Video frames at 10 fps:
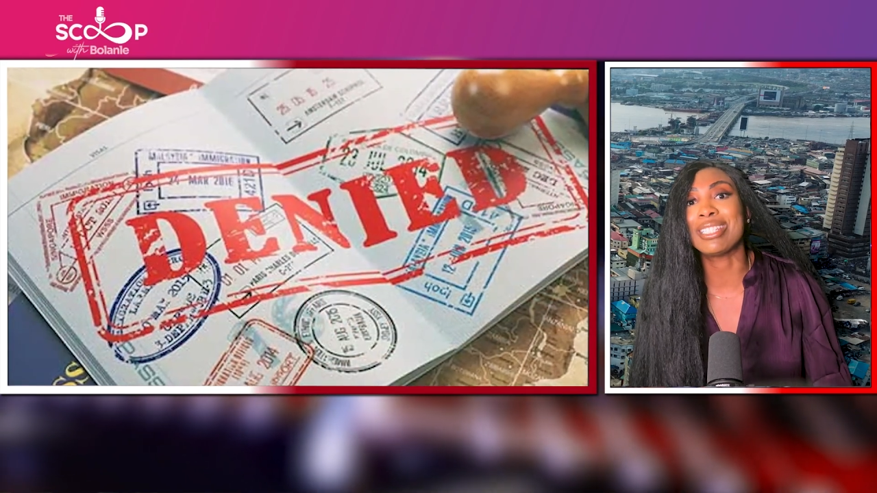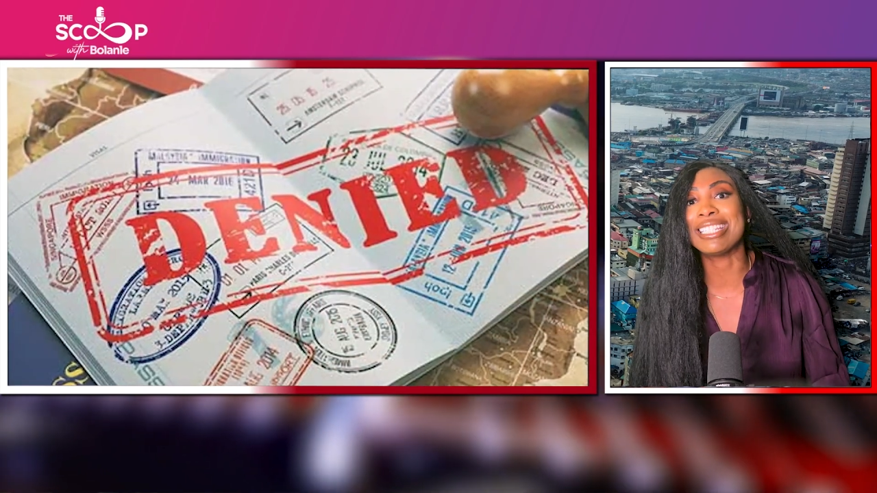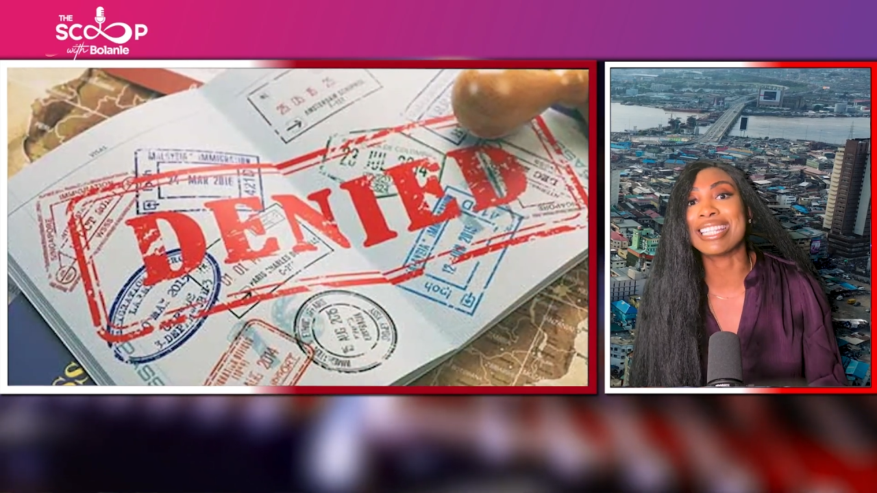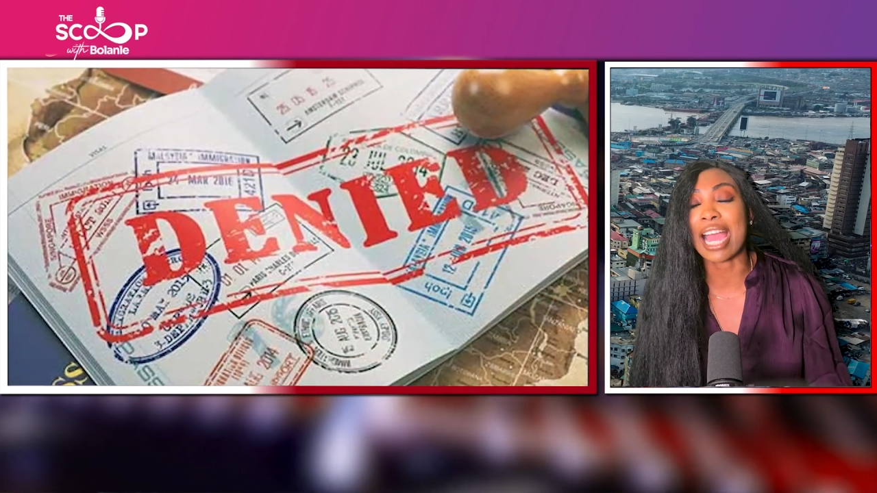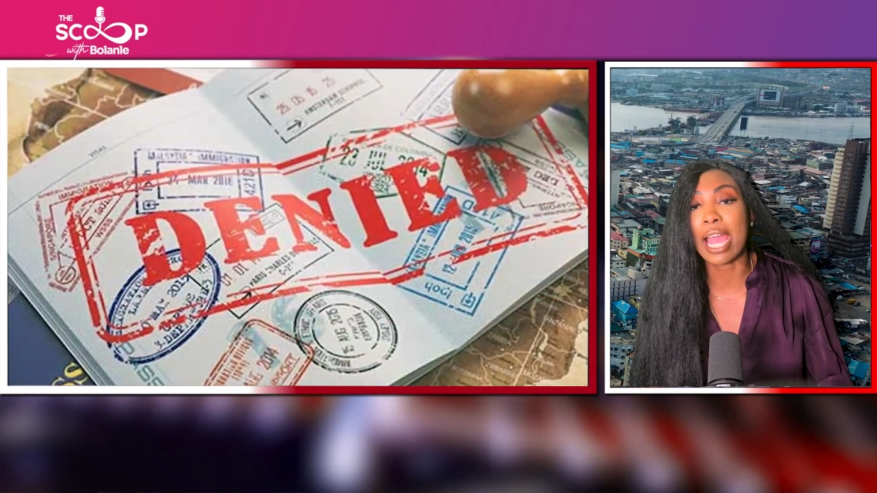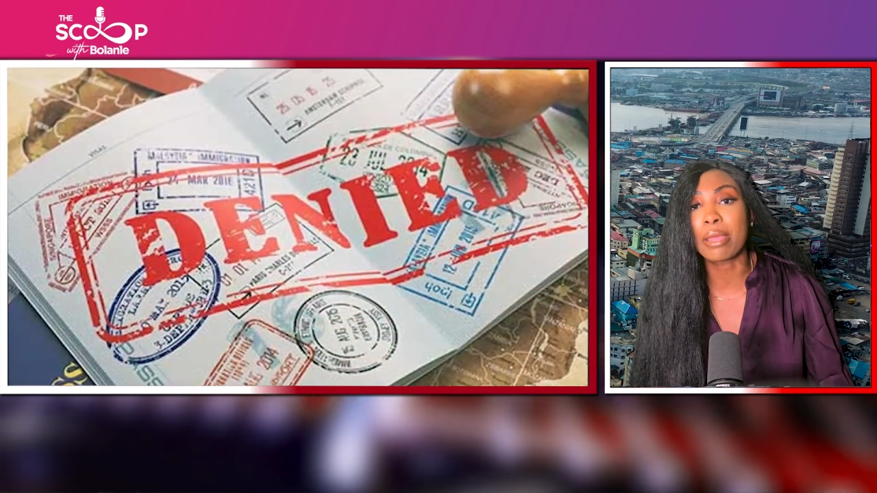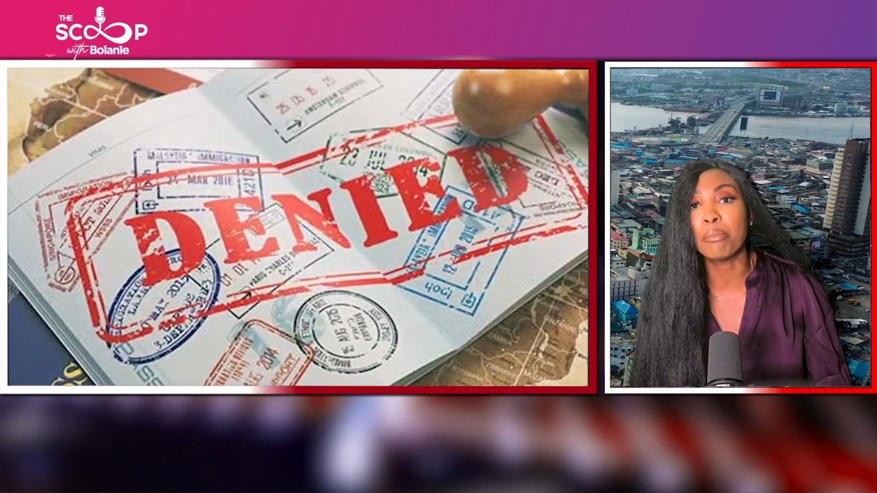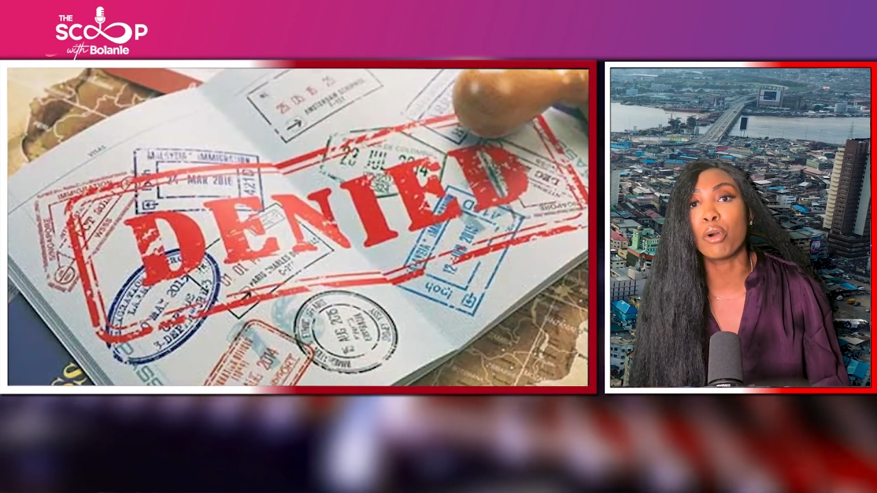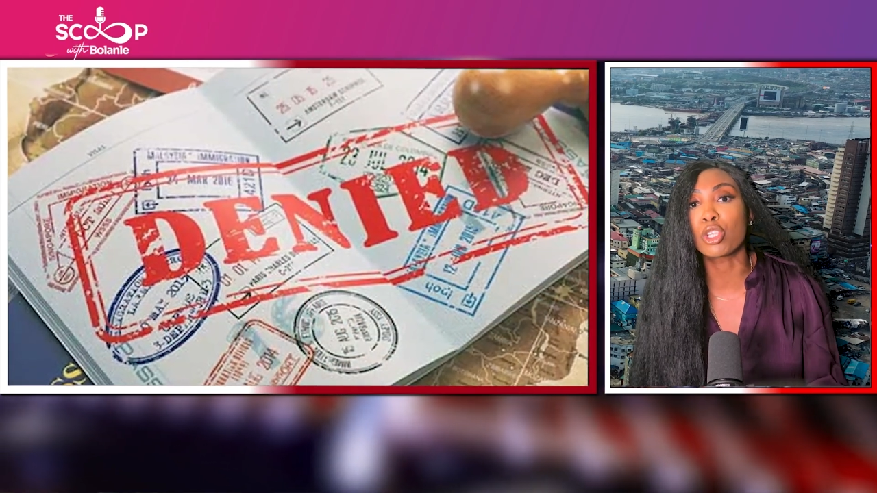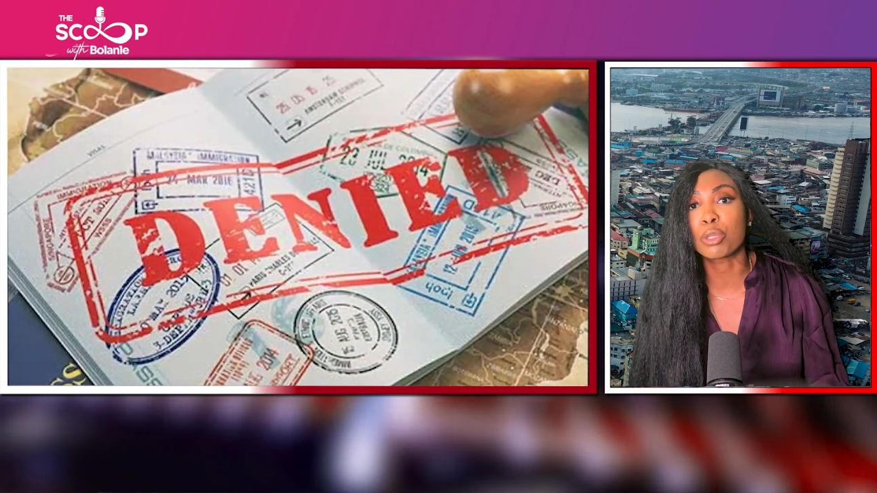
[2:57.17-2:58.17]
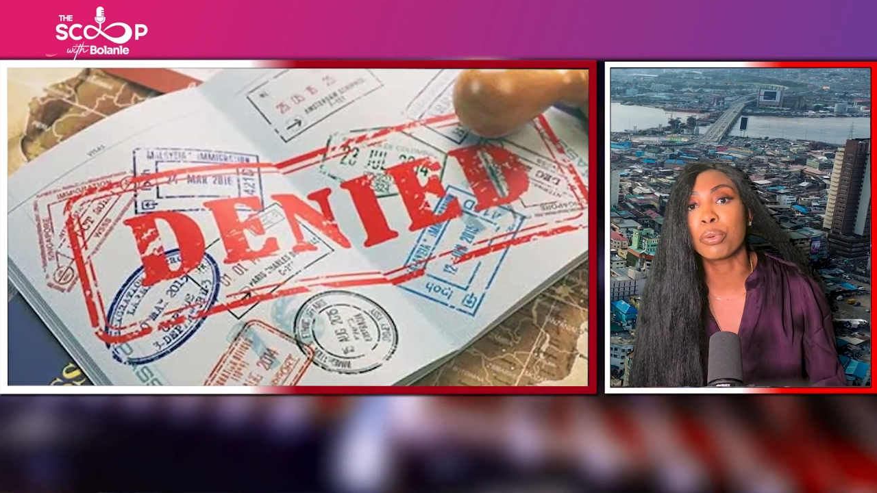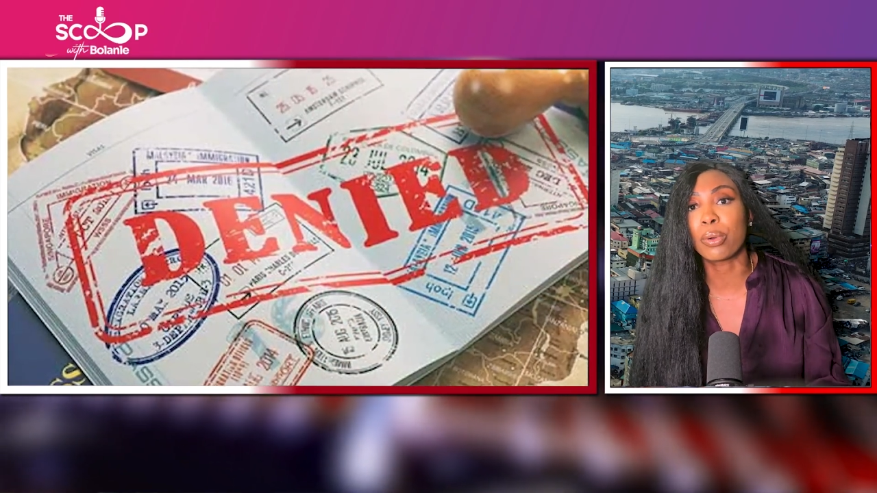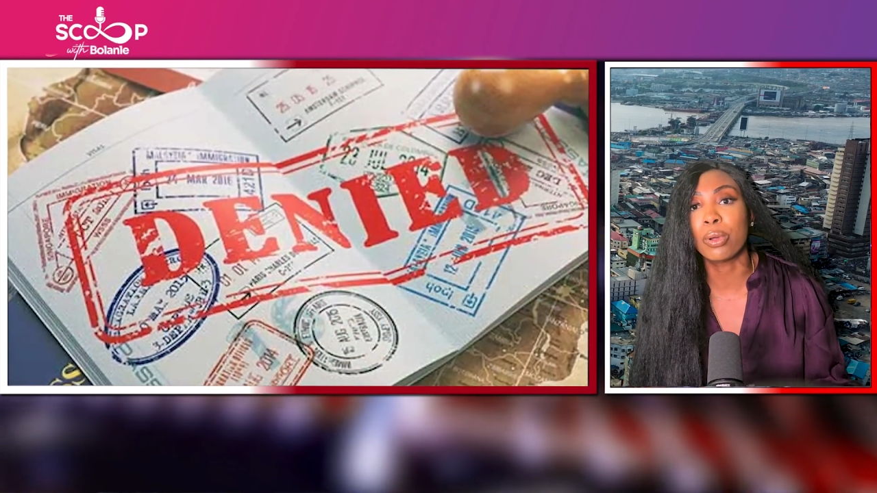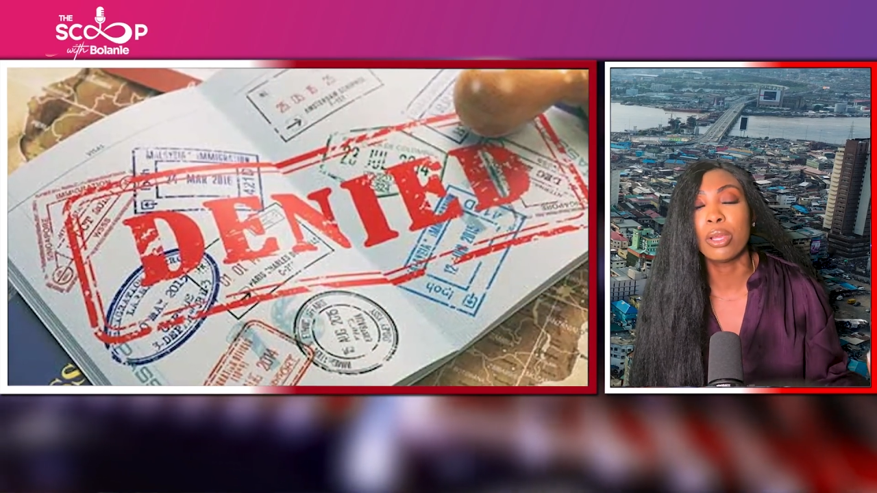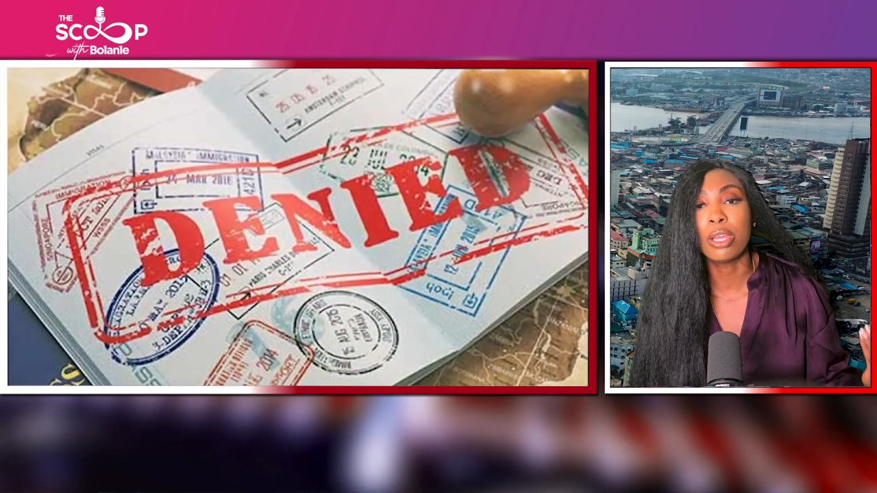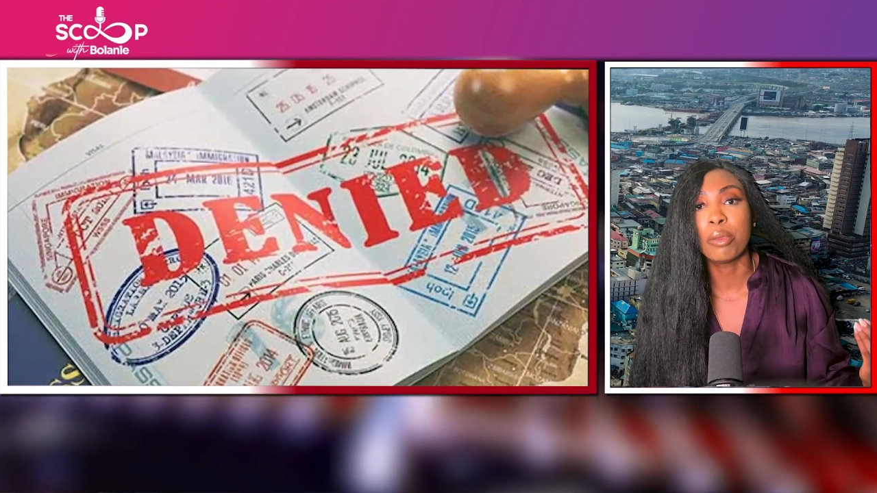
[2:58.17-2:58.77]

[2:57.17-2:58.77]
deny multiple